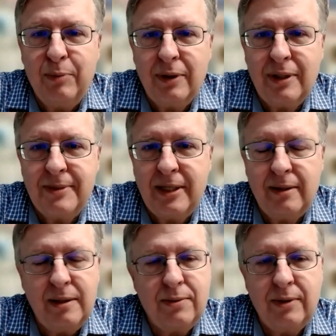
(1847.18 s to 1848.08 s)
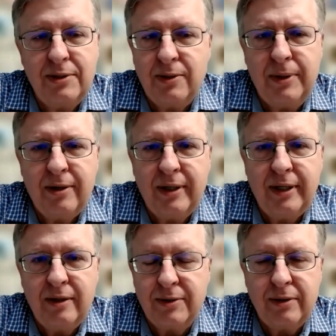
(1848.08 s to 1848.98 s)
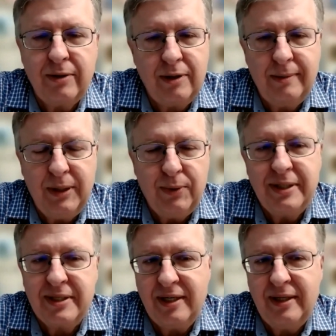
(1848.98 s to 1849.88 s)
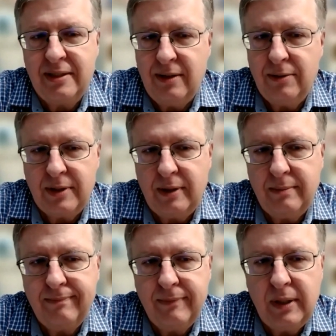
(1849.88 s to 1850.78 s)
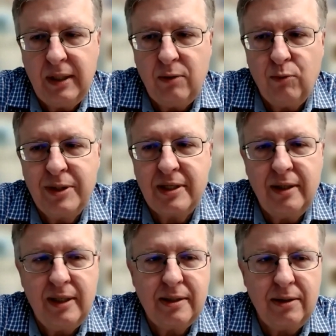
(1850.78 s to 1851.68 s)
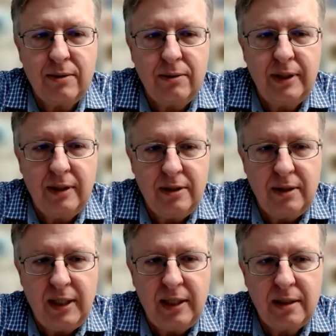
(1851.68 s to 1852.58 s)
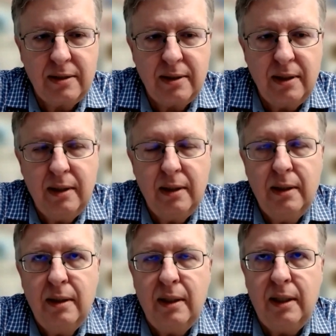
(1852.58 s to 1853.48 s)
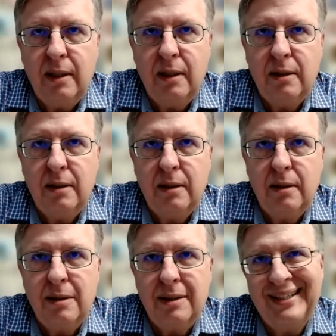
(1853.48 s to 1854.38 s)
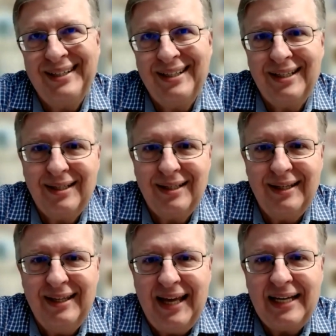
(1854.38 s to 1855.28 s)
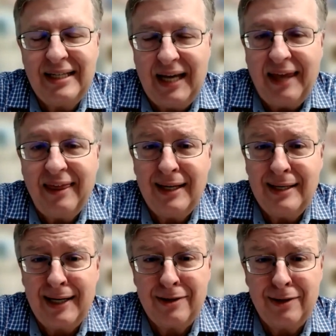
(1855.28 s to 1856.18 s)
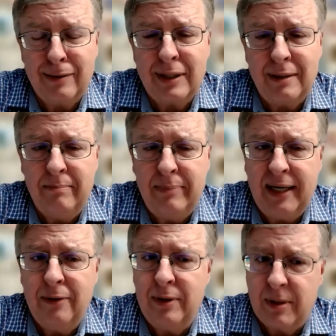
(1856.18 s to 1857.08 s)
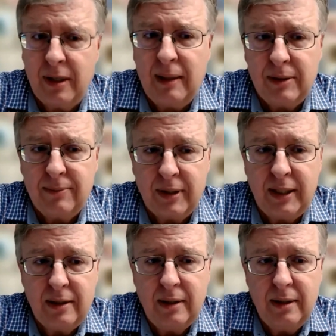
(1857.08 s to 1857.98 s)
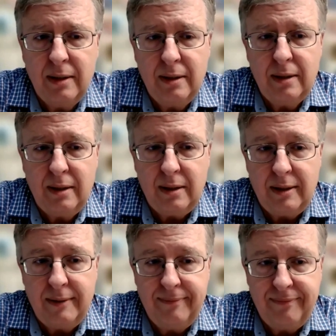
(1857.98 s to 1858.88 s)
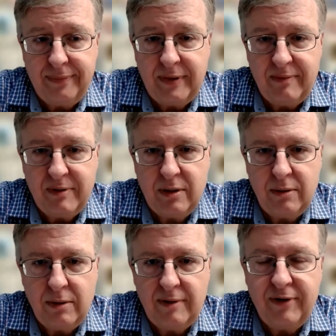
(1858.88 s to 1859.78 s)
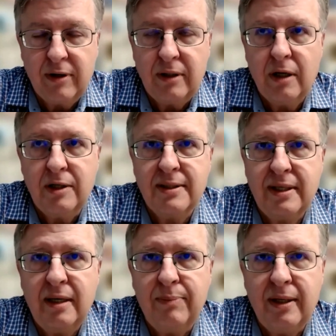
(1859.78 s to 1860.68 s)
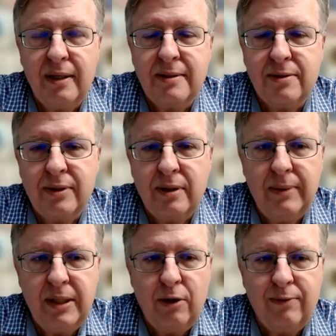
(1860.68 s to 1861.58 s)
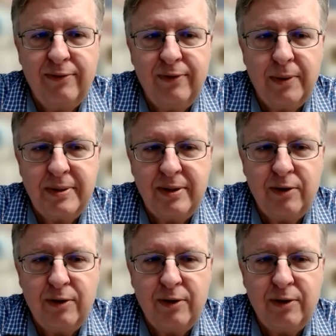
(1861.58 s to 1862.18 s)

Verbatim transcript: bull comes out that's really superior, there's only going to be one stud that's using it and one stud that's controlling the genetics. And that I think is actually going to compound the problem, right? Um, to a very large extent because there's going to be an overfocus and